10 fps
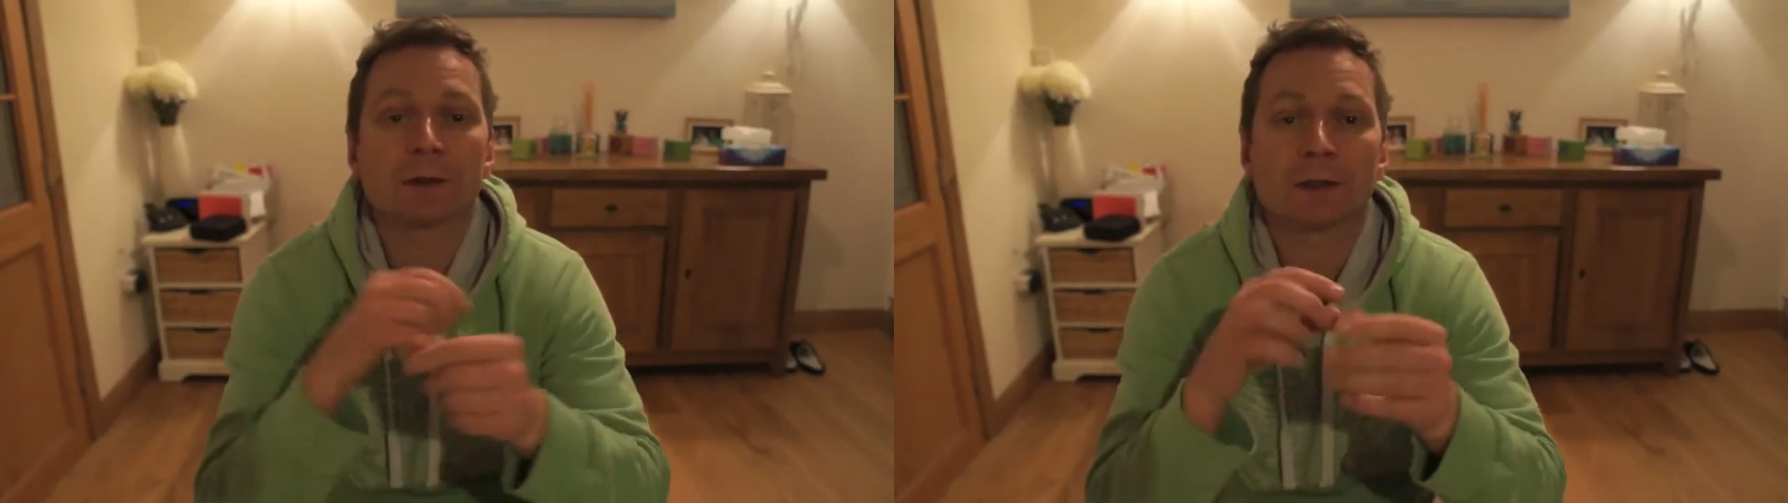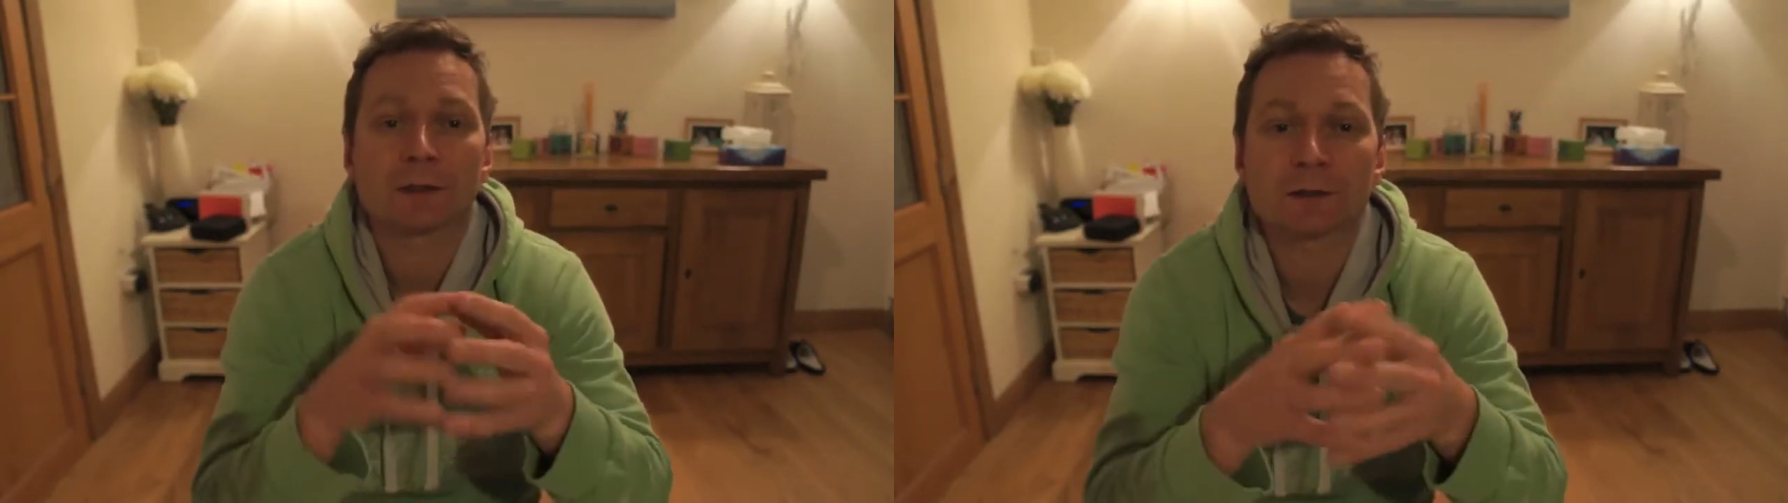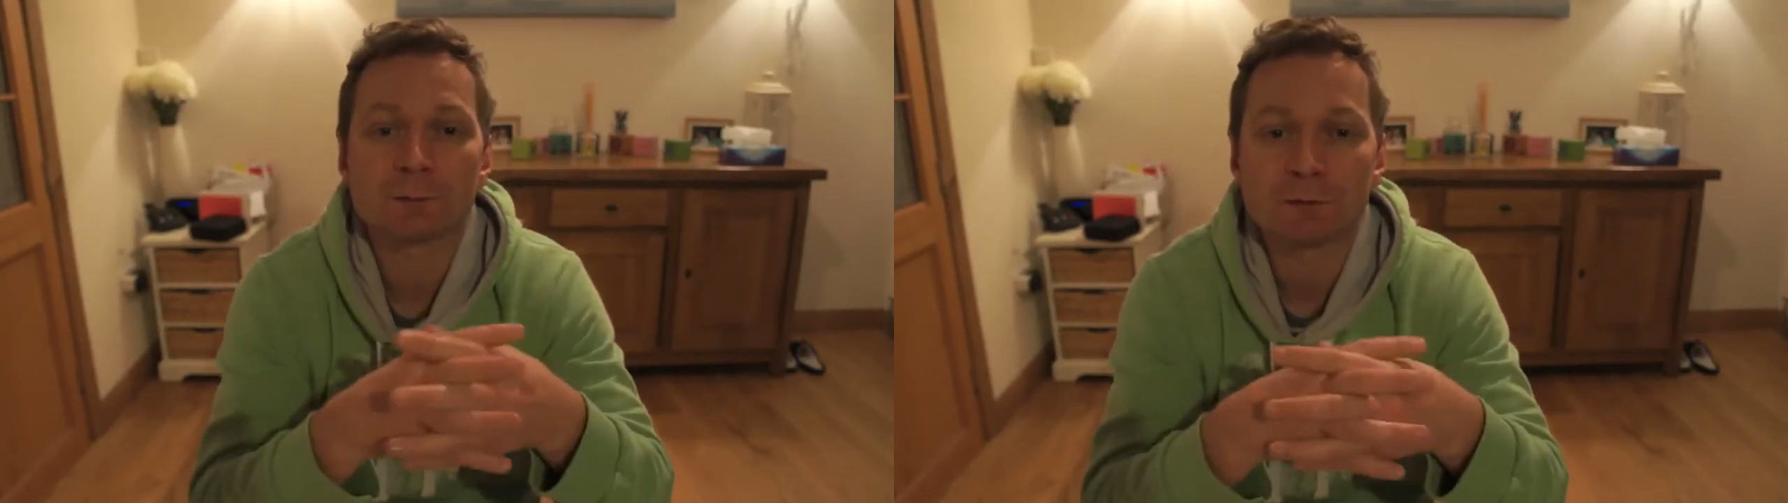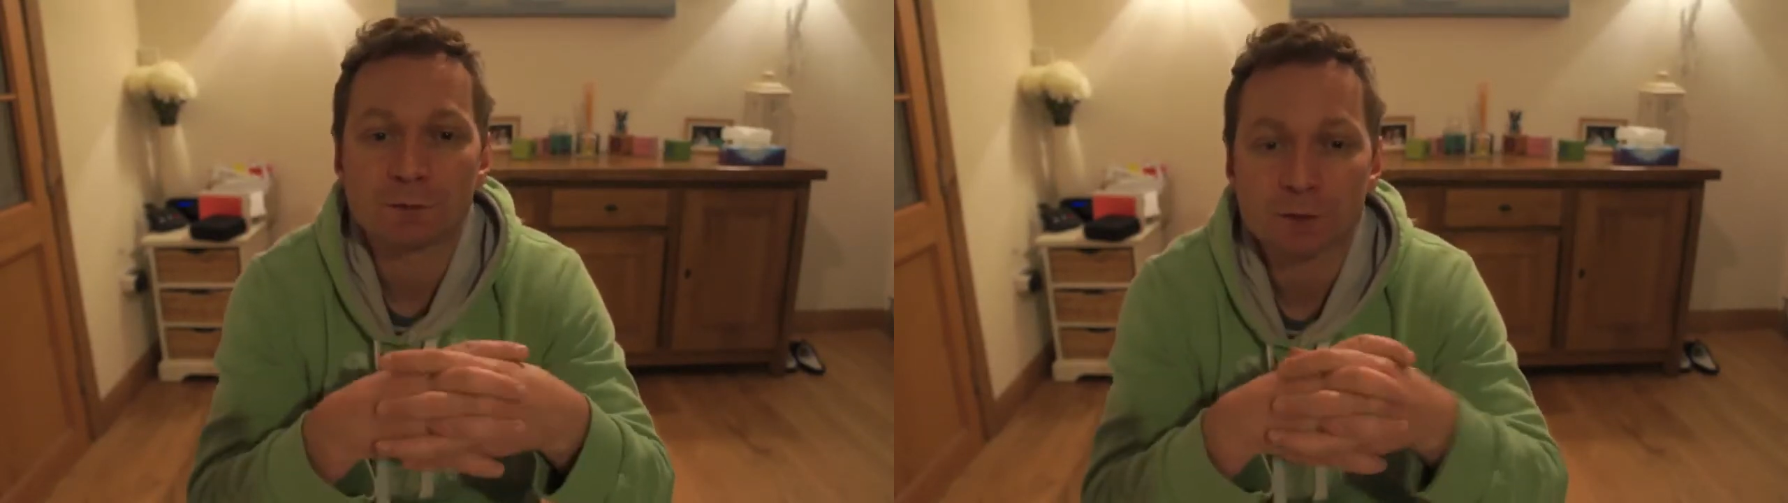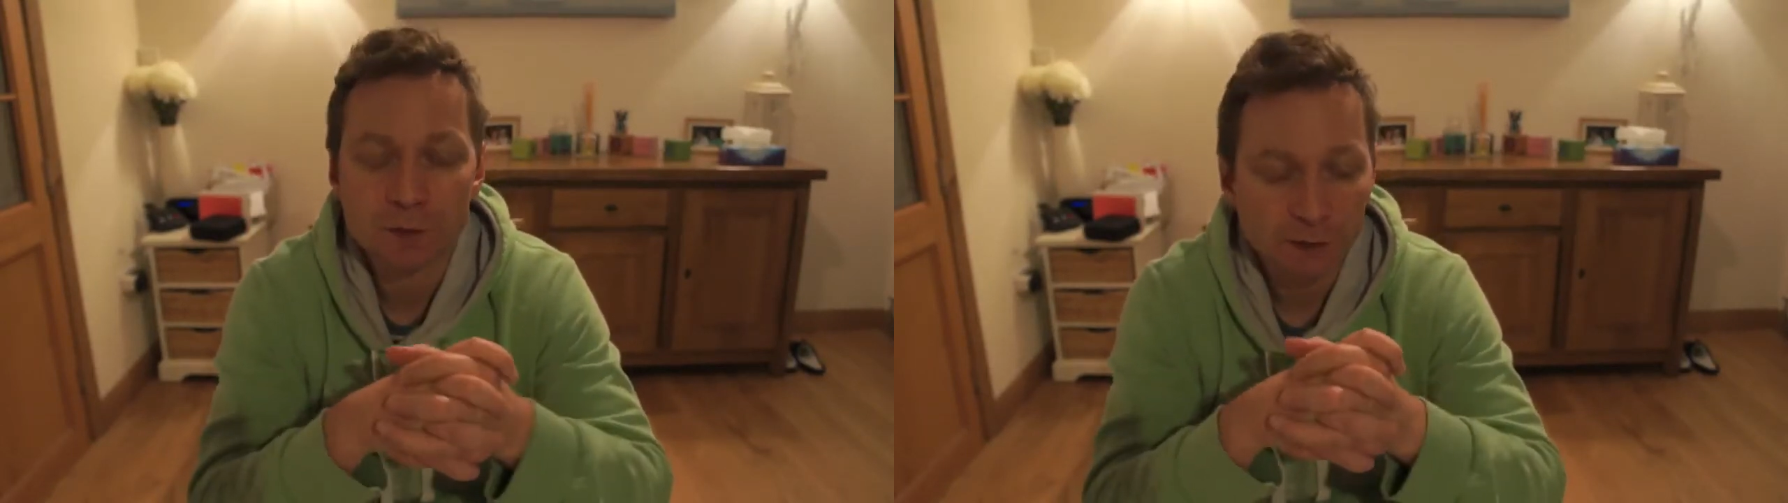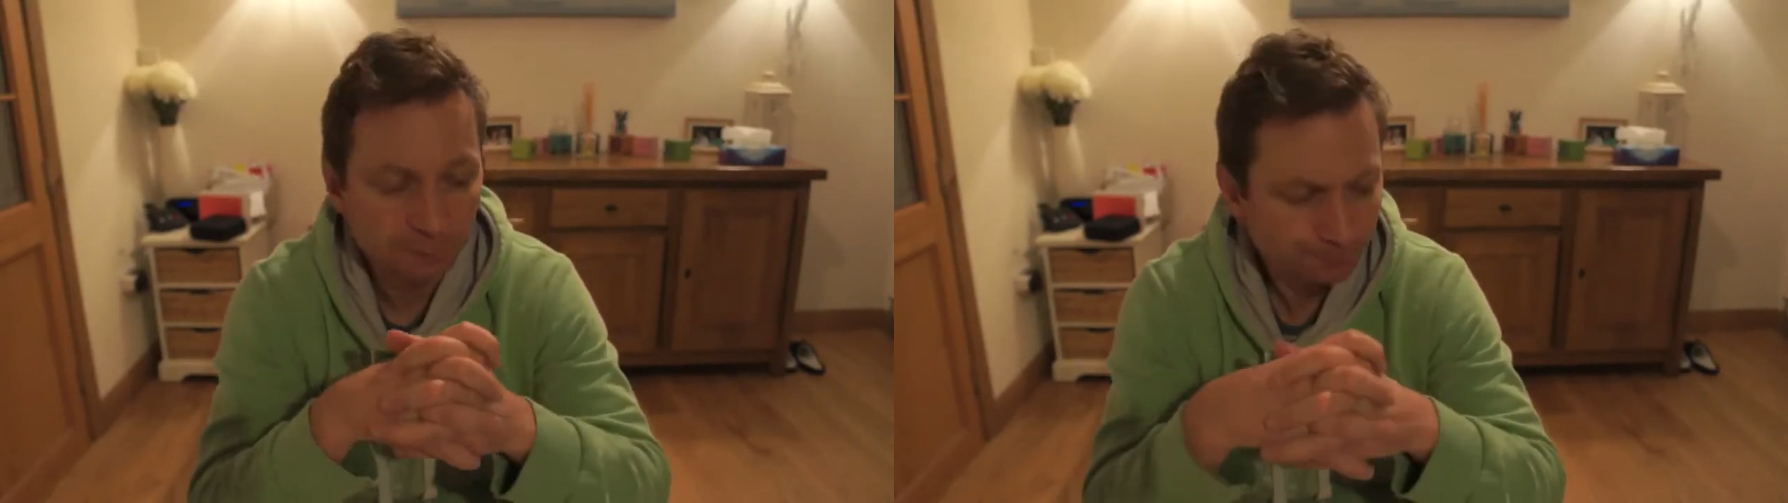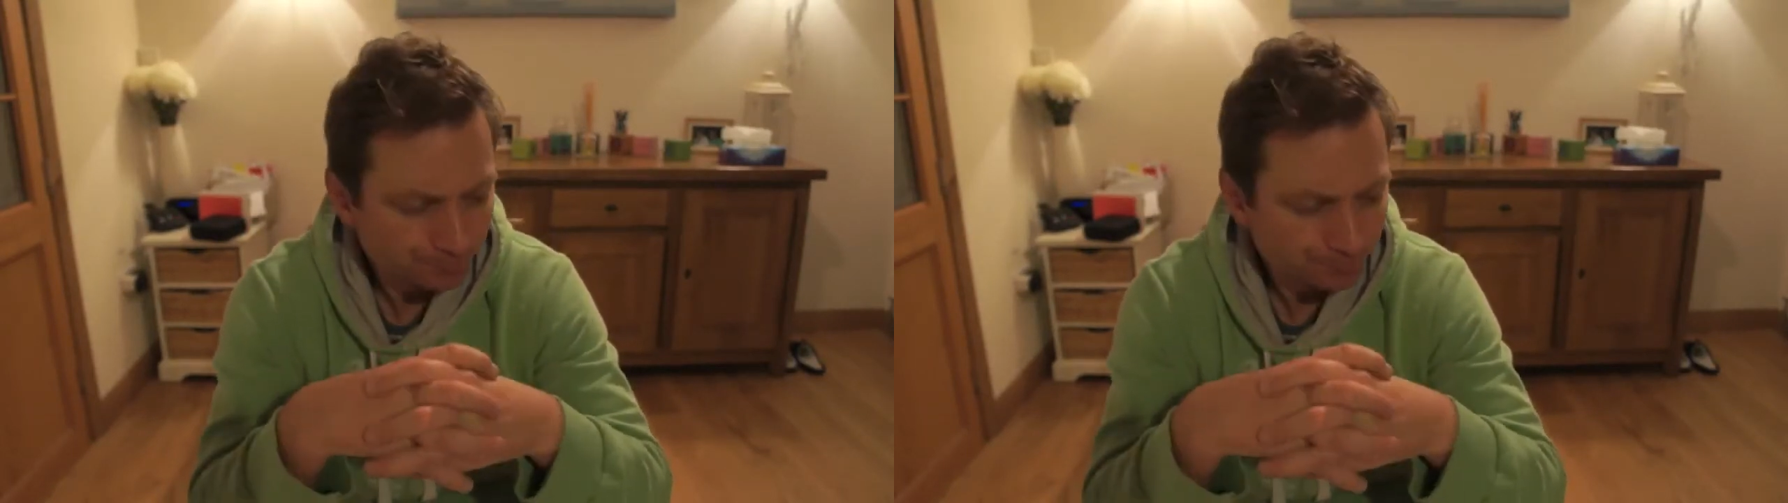the last month or so.